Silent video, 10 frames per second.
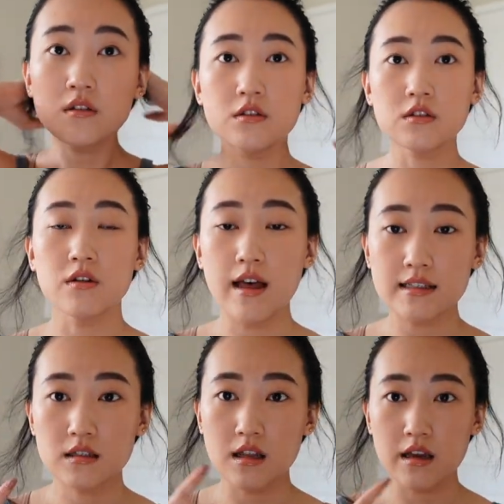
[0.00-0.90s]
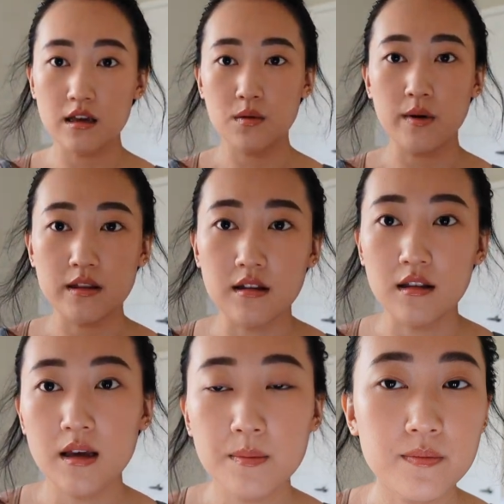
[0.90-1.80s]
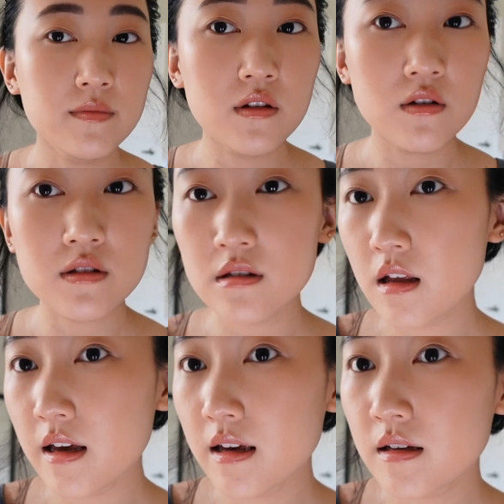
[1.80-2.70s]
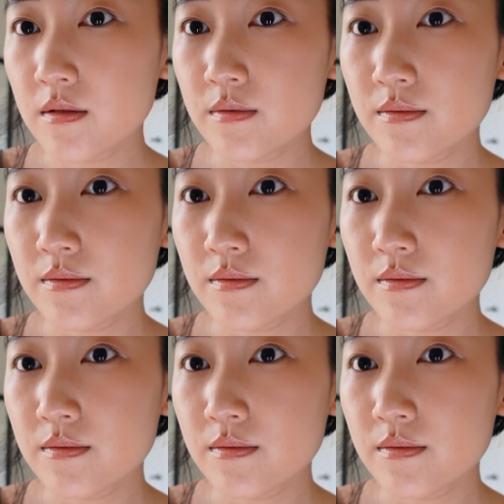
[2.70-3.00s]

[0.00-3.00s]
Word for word: So that's like what the lip looks like.